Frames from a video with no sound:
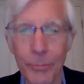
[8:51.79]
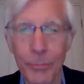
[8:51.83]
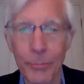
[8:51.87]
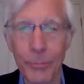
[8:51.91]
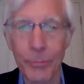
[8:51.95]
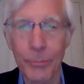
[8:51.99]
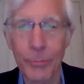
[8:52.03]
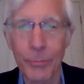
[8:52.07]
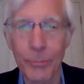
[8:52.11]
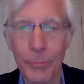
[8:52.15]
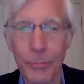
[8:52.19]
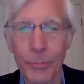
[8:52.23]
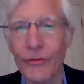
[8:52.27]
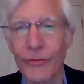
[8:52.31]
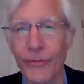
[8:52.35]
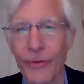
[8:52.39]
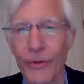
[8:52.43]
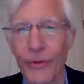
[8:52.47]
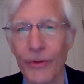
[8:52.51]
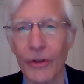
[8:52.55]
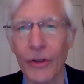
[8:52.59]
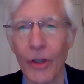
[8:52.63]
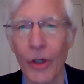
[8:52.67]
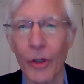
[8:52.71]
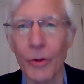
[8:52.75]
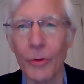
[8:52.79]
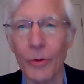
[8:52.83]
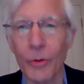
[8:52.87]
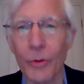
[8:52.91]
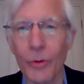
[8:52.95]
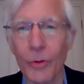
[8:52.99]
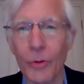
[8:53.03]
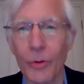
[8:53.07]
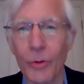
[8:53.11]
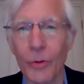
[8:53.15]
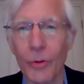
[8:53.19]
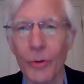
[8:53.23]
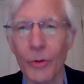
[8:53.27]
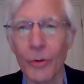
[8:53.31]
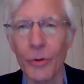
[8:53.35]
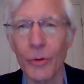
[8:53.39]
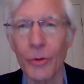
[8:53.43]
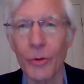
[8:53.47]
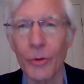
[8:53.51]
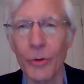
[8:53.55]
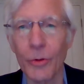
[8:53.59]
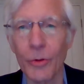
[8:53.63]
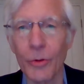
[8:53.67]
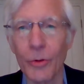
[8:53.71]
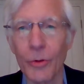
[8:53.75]
applicants for the loans and
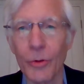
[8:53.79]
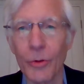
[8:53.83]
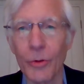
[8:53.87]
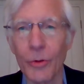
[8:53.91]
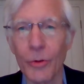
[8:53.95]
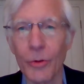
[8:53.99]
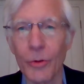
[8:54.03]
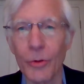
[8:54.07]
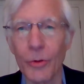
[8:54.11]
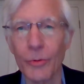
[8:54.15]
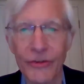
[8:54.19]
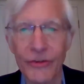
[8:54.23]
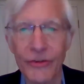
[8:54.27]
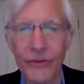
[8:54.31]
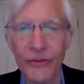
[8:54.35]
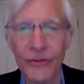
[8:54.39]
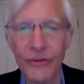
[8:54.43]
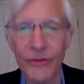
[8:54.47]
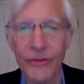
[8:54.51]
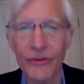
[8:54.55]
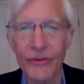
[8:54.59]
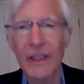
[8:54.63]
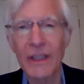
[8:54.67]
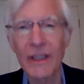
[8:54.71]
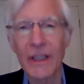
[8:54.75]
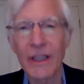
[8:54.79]
for loan forgiveness